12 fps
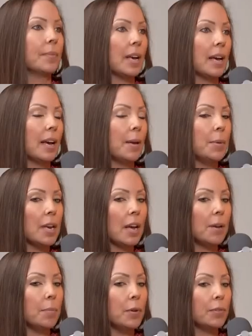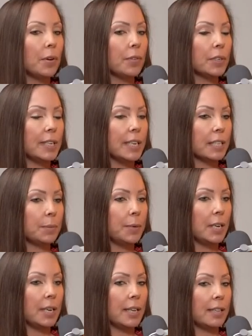Yeah. I mean, I moved over to
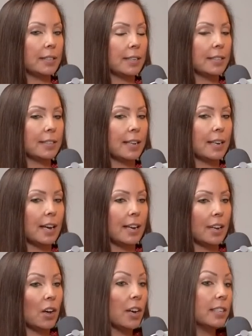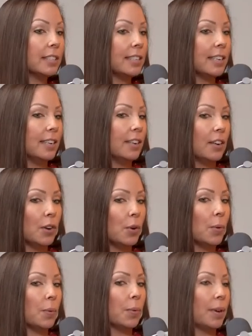EXP in the sense that I honestly didn't
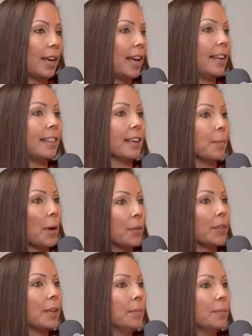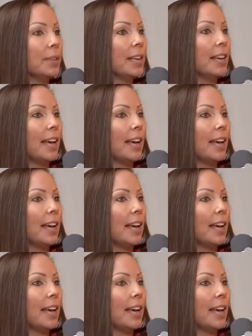know anything about them.